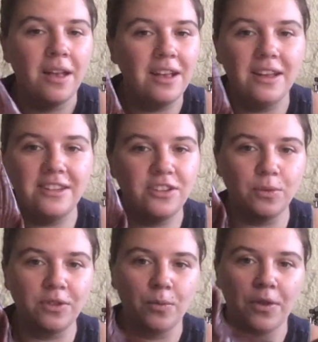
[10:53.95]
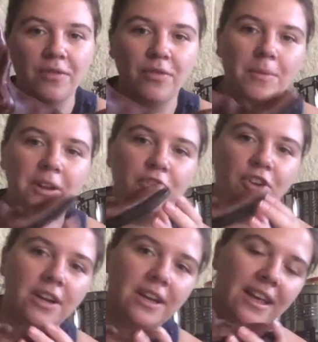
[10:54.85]
It just wasn't worth it for me to
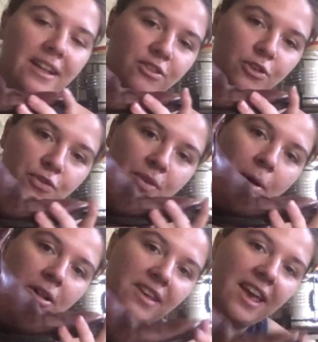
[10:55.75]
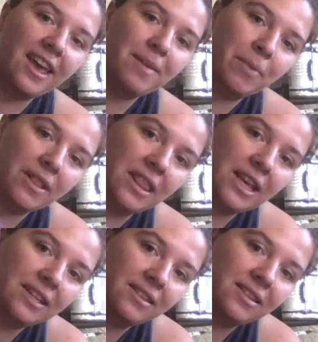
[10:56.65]
try and search for them all day, but
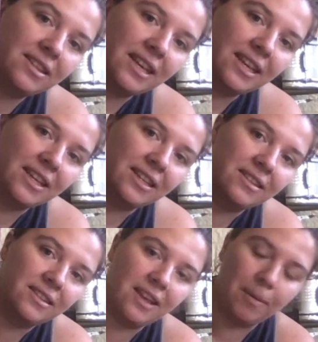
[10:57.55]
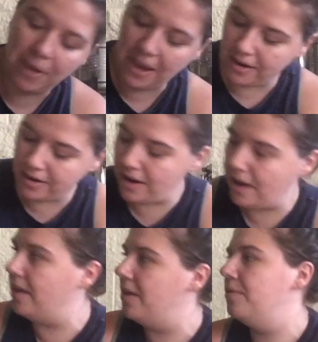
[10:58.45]
this is a pair
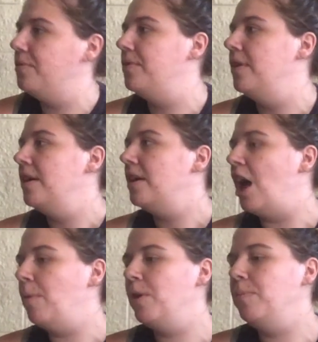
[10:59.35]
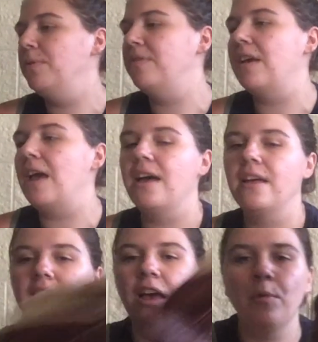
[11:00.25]
of cowboy boots I
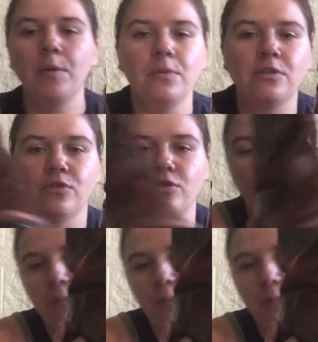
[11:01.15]
got. Cowboy boots are super